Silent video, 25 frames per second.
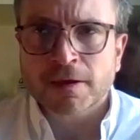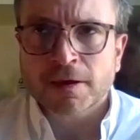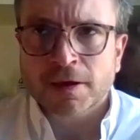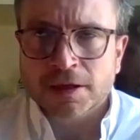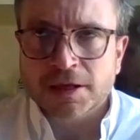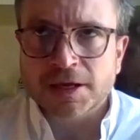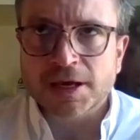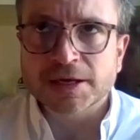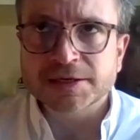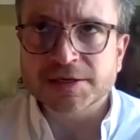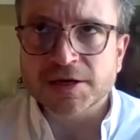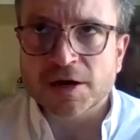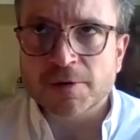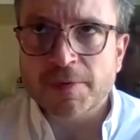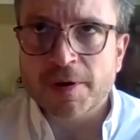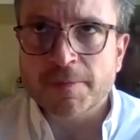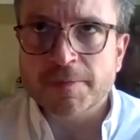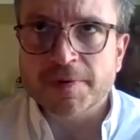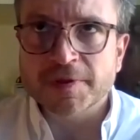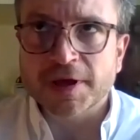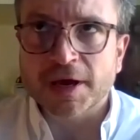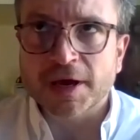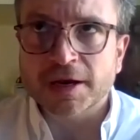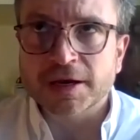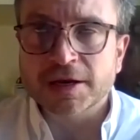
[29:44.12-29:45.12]
Yes, I
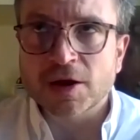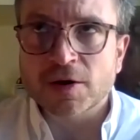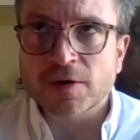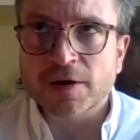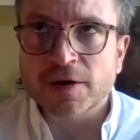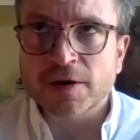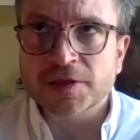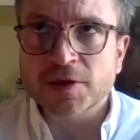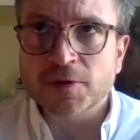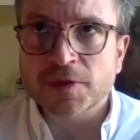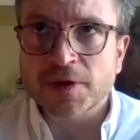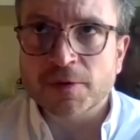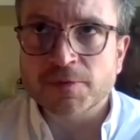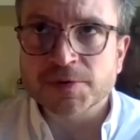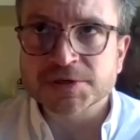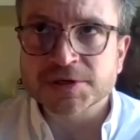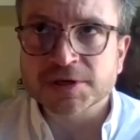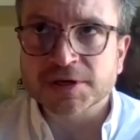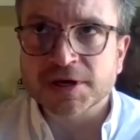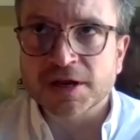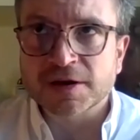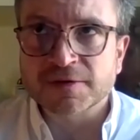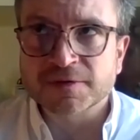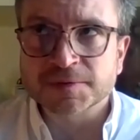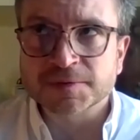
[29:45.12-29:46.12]
remember that. Now, I know there was
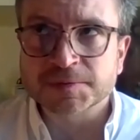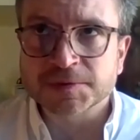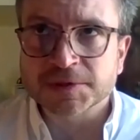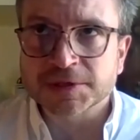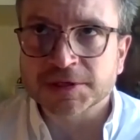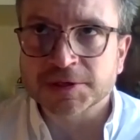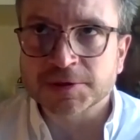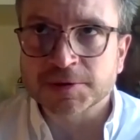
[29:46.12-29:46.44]
a kind of,